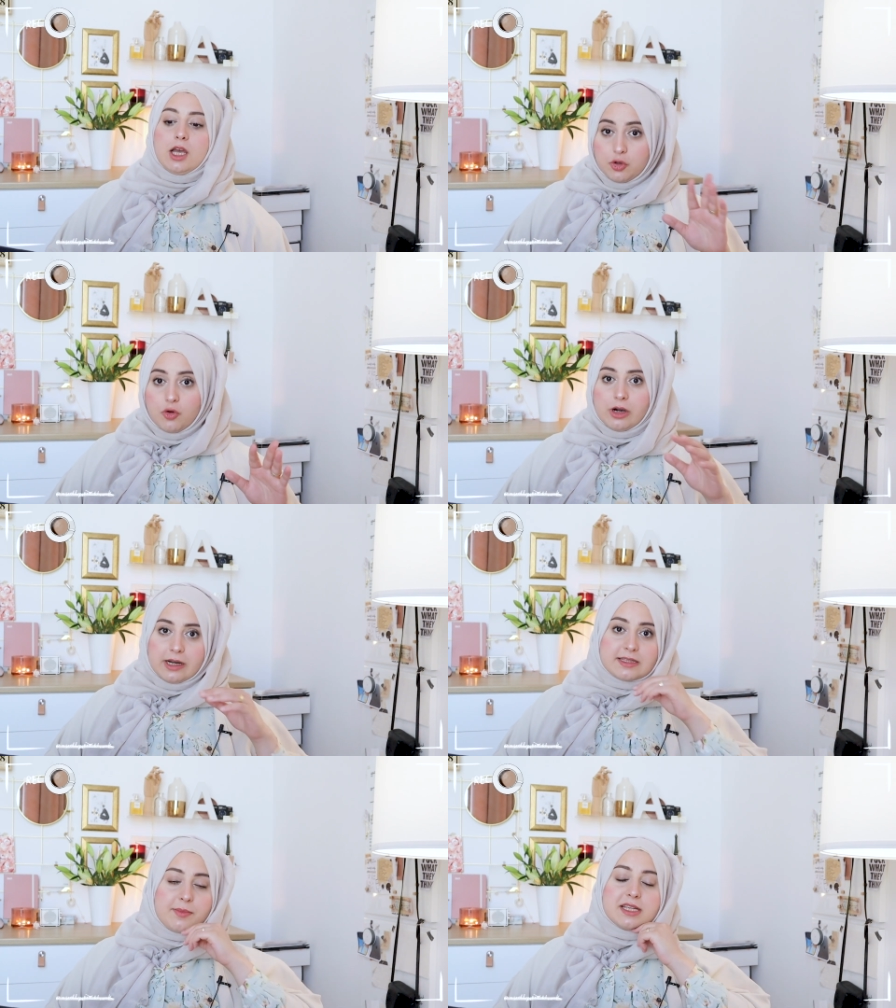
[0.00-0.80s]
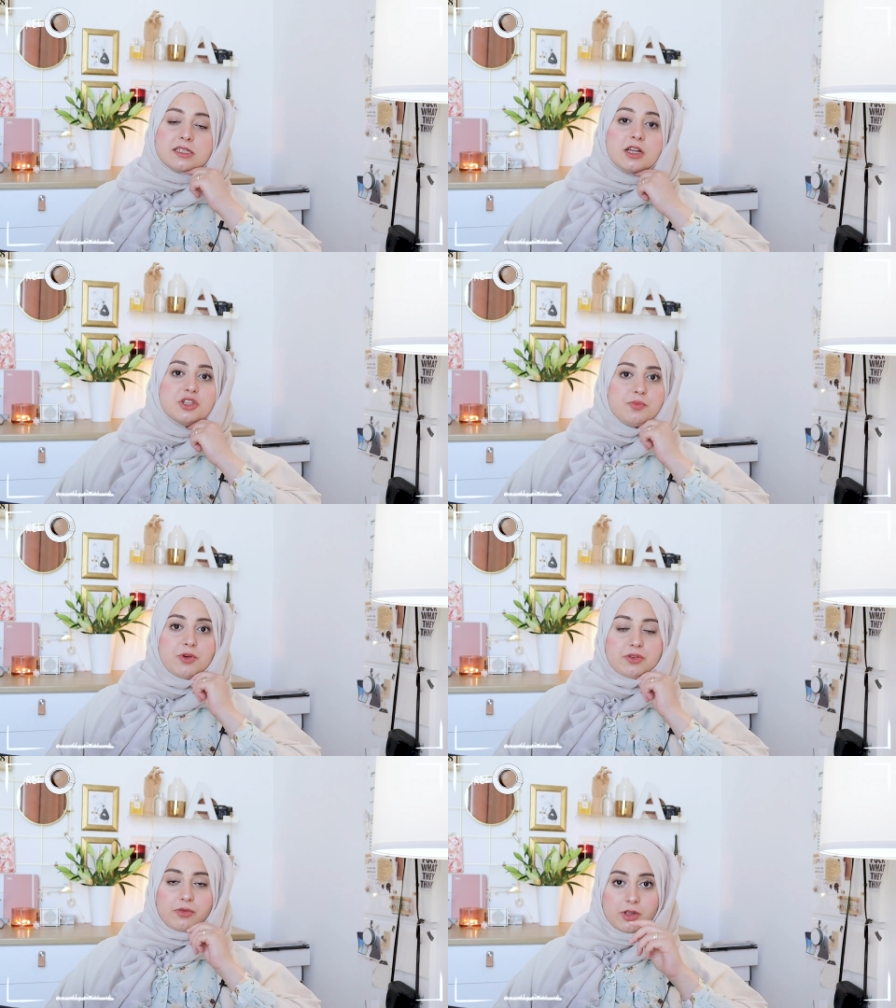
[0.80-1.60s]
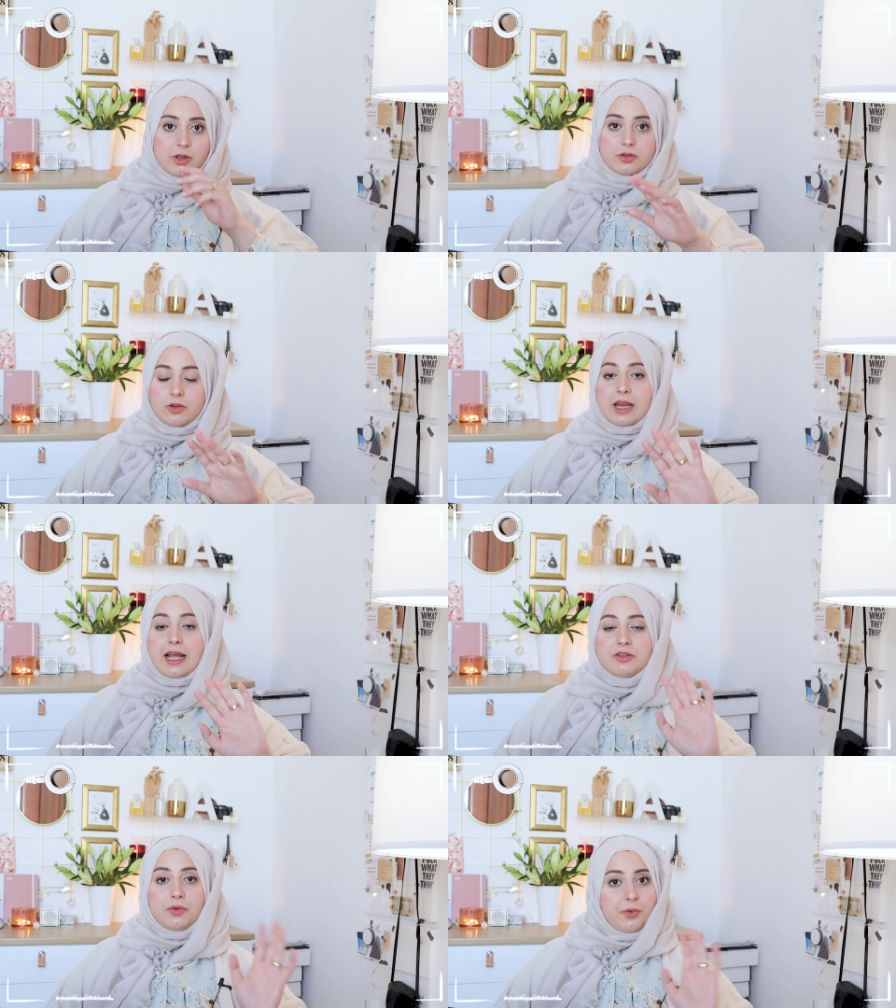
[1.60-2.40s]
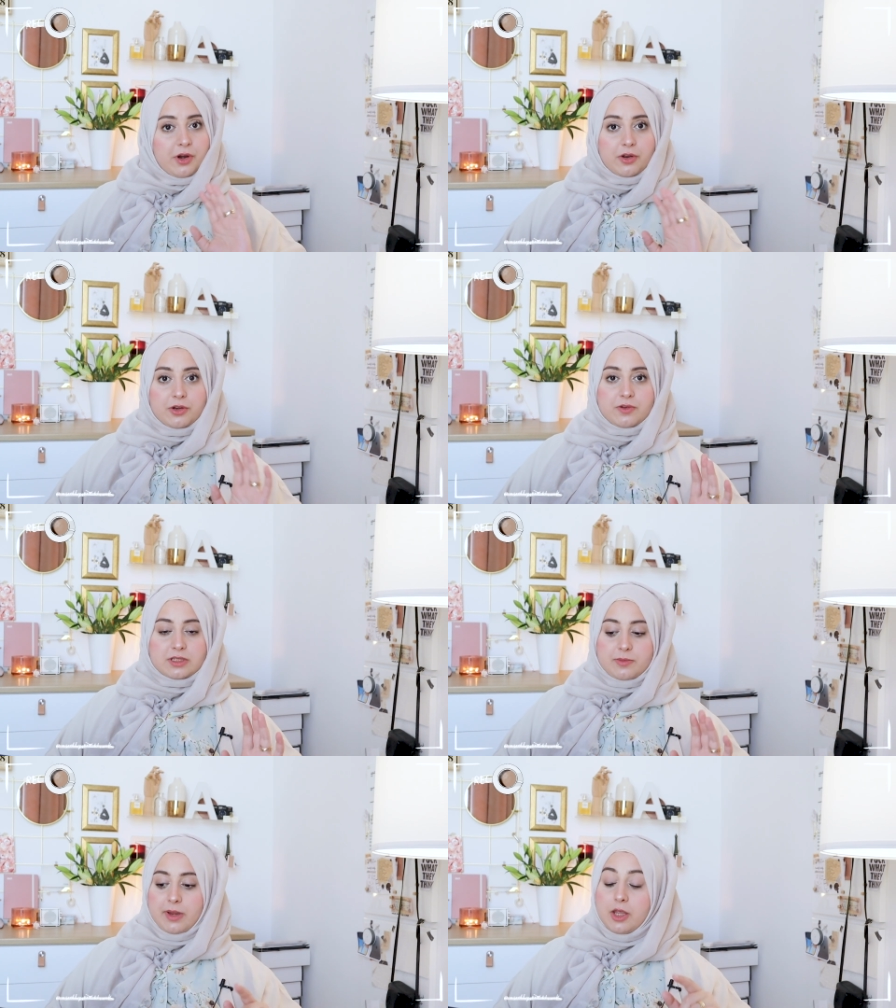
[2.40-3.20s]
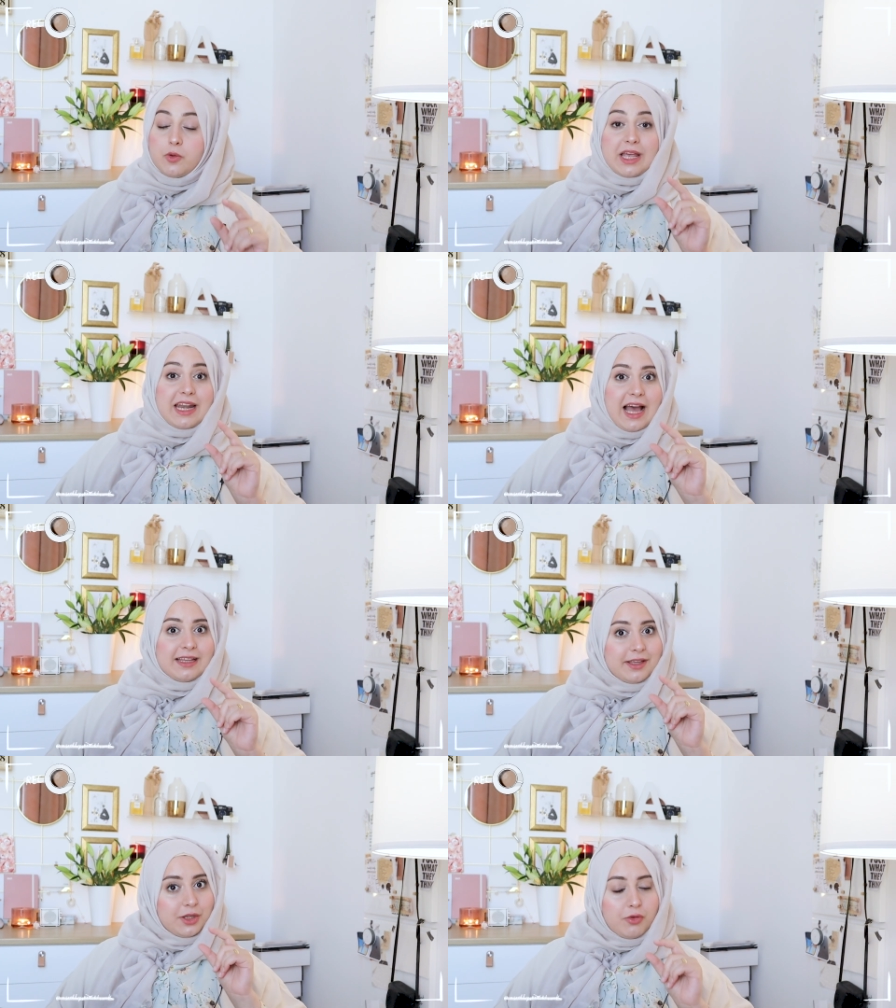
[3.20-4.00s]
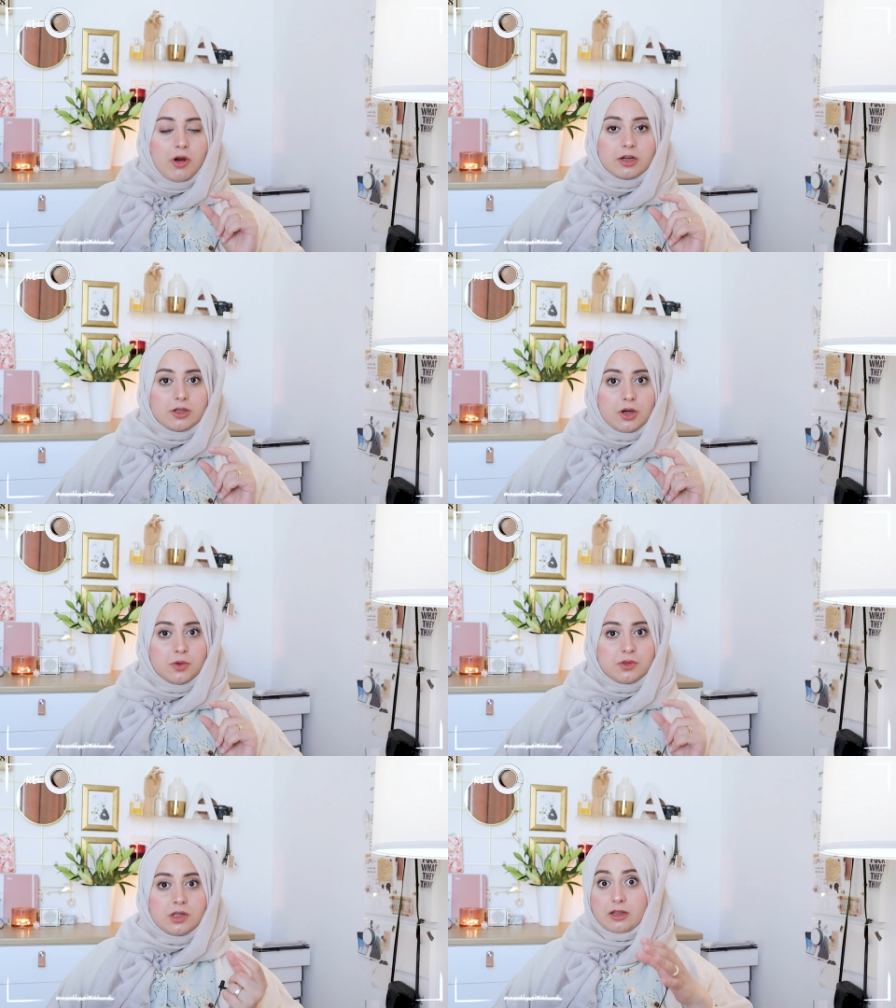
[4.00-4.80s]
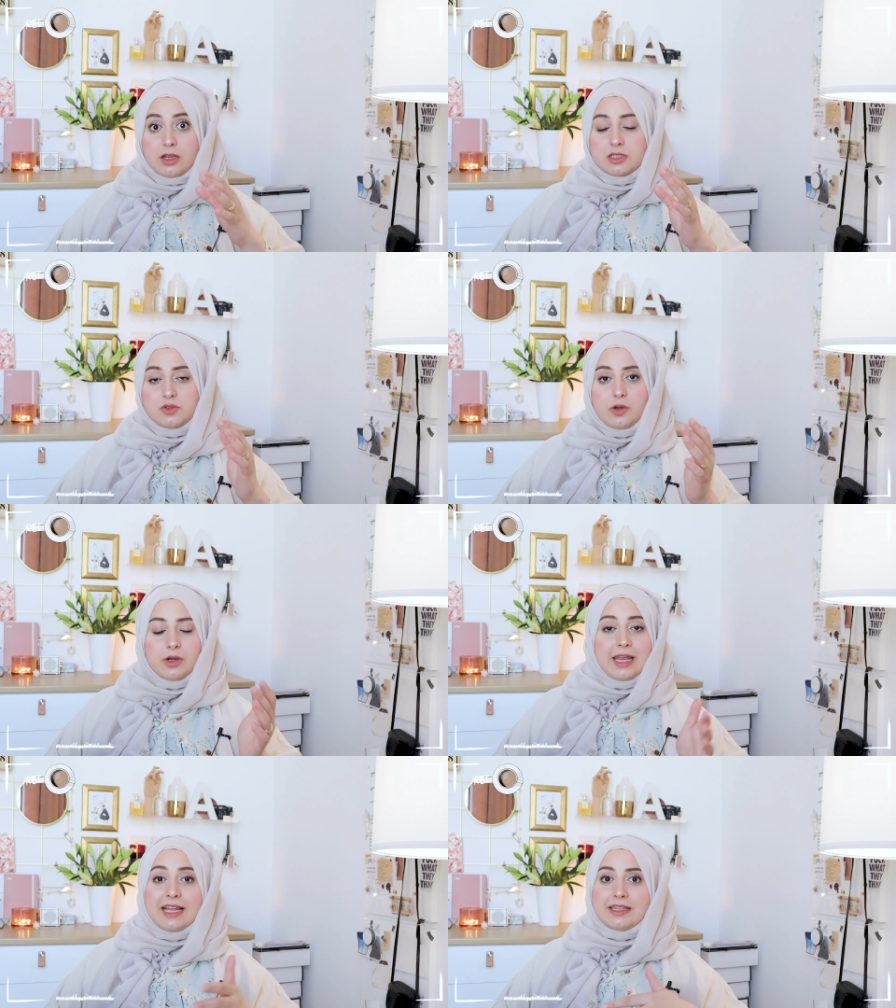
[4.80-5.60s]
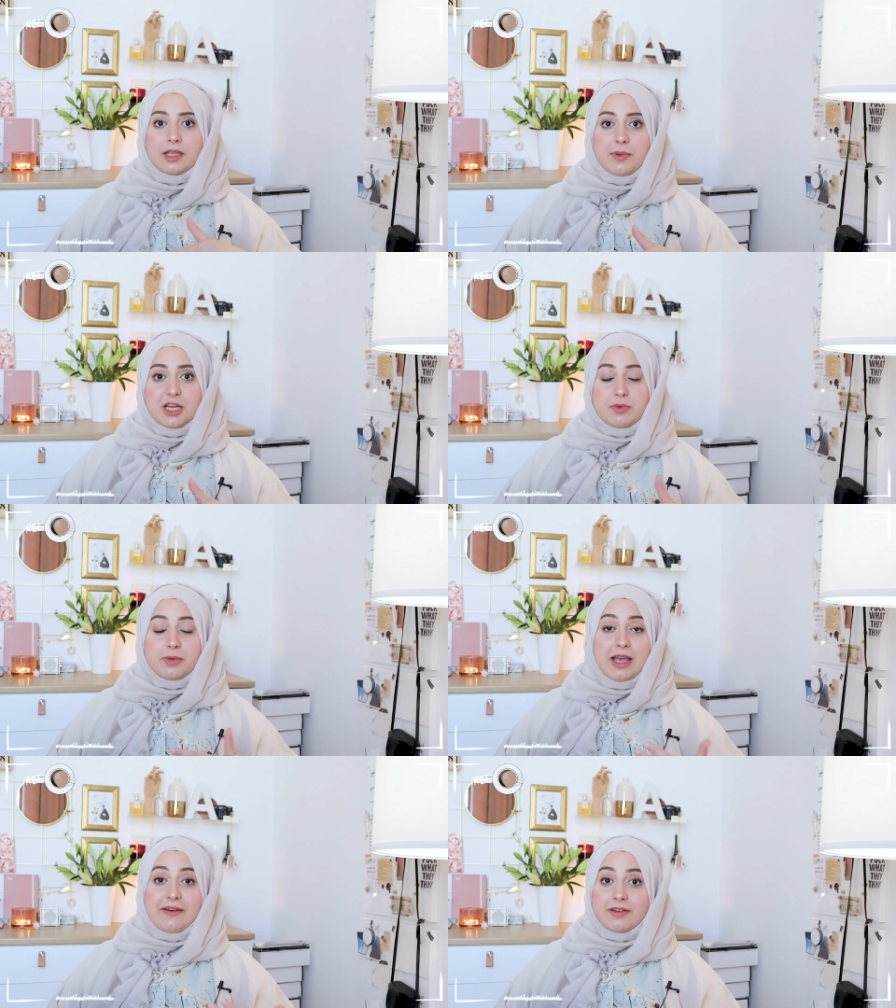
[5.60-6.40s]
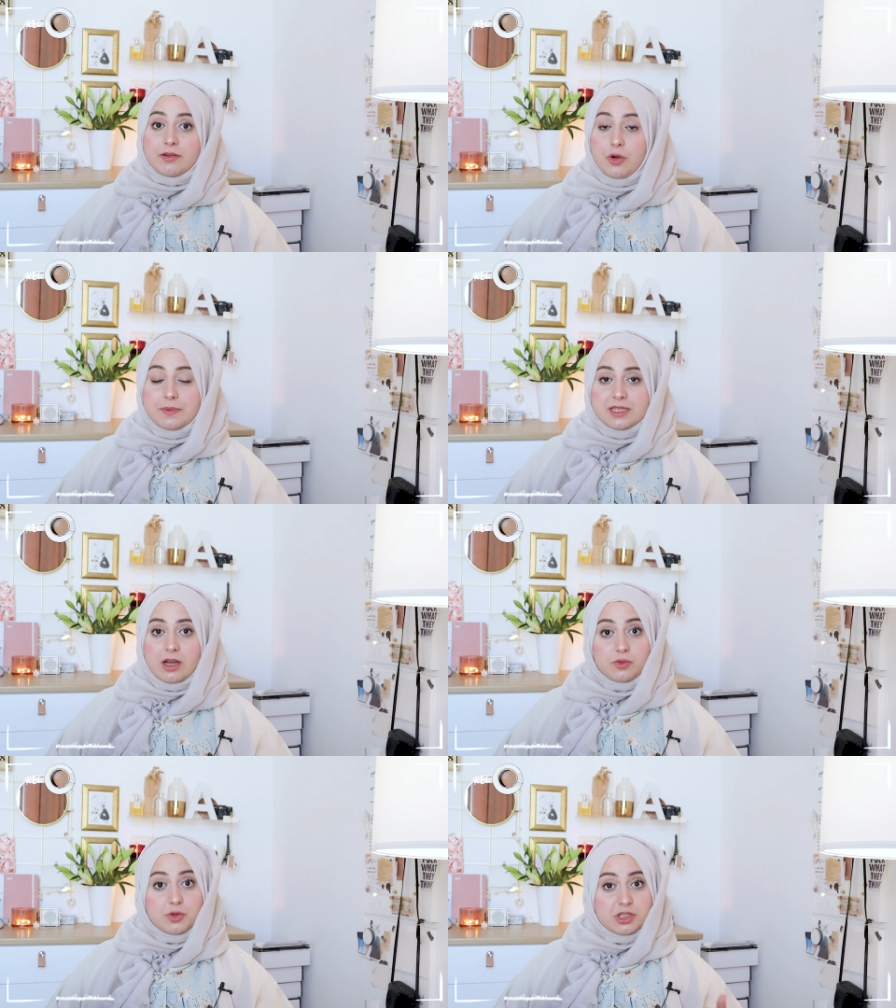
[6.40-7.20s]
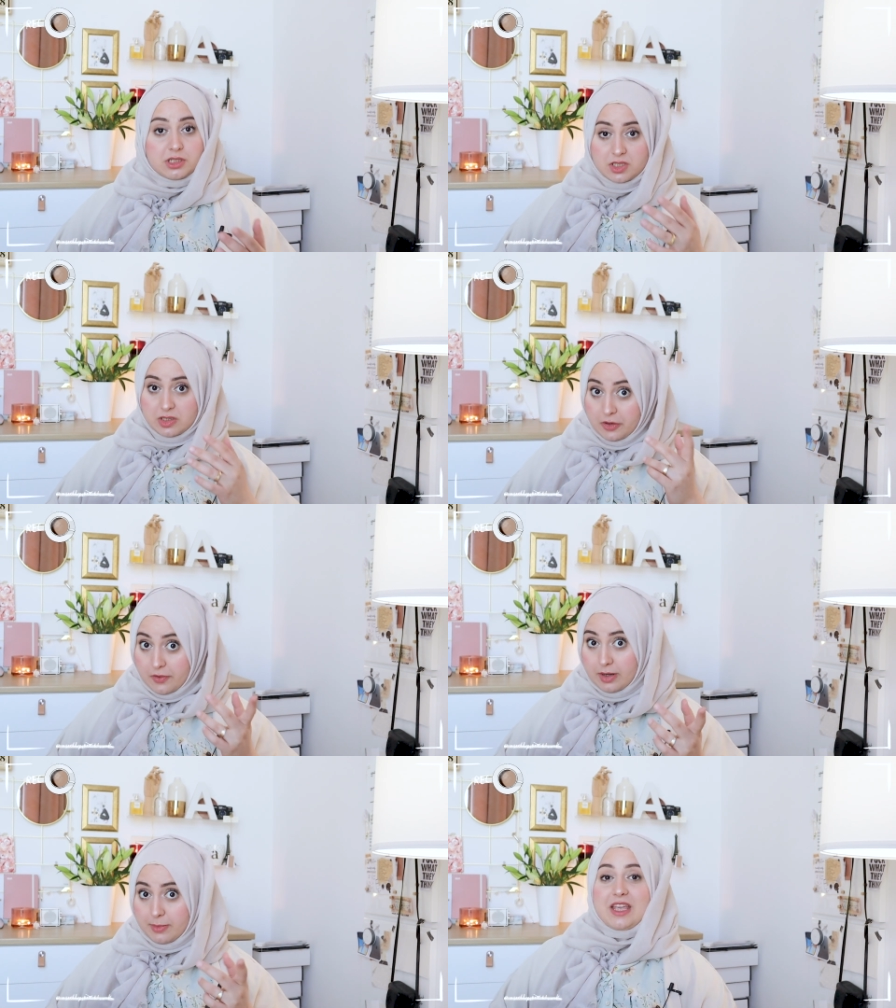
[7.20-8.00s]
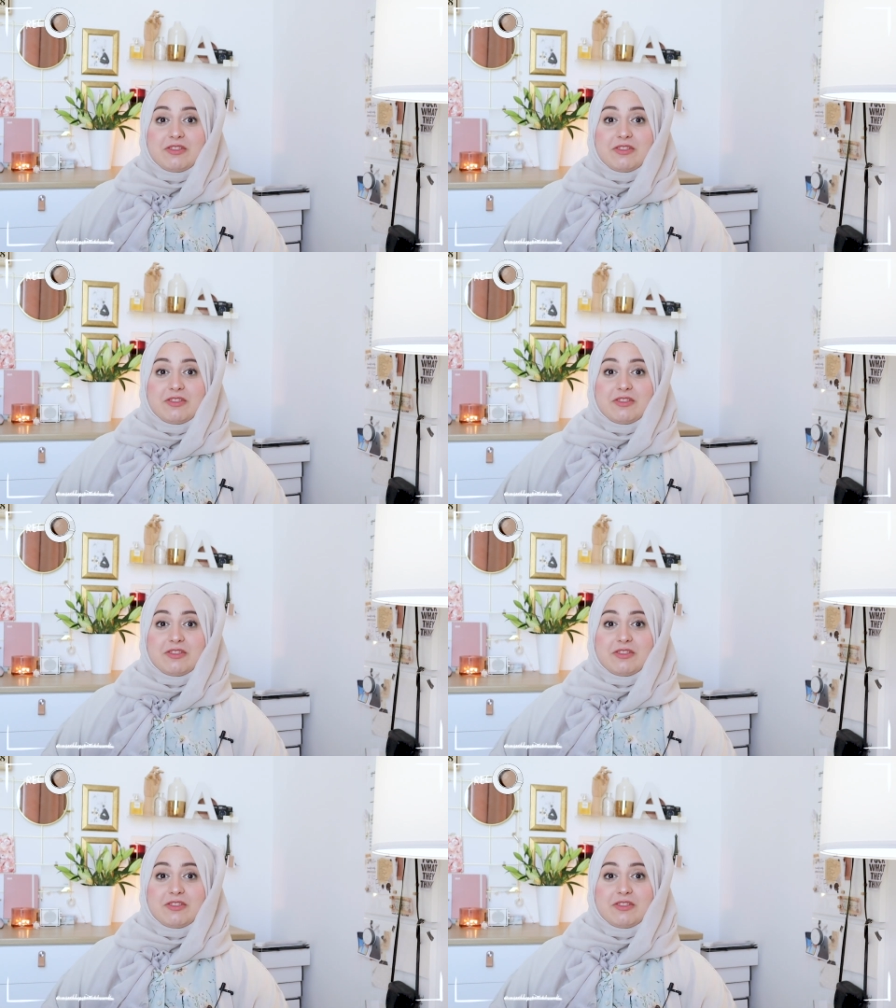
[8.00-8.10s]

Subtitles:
Your resume is not your portfolio. Don't add your work on your resume. You can add a QR code that links to your landing page. Maybe you have a website, which is incredible.